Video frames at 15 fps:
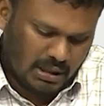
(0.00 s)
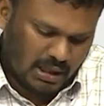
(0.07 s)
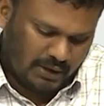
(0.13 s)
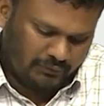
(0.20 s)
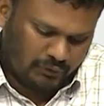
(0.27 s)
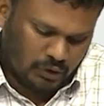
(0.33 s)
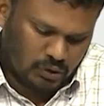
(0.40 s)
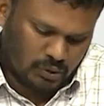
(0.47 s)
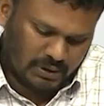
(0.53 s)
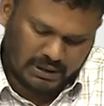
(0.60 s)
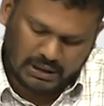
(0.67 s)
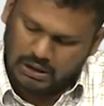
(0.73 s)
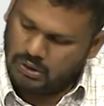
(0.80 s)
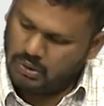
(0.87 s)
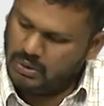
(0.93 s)
Of course, one
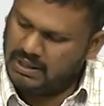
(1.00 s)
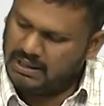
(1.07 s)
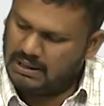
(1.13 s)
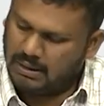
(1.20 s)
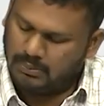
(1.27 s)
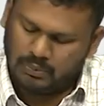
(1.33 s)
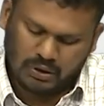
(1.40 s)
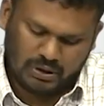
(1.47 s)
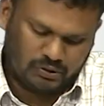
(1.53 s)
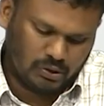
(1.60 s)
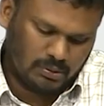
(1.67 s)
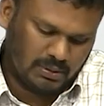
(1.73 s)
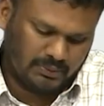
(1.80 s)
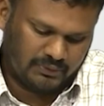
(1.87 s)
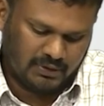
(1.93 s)
can do it up to
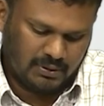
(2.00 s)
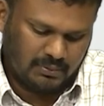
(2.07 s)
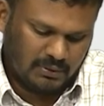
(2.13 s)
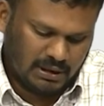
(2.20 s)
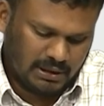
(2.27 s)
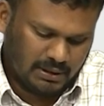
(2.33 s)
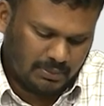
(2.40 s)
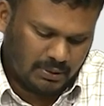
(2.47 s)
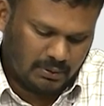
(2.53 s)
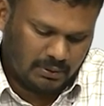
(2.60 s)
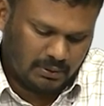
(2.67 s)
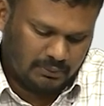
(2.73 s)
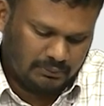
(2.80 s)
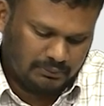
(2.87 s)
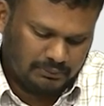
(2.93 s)
isomorphism, not a problem.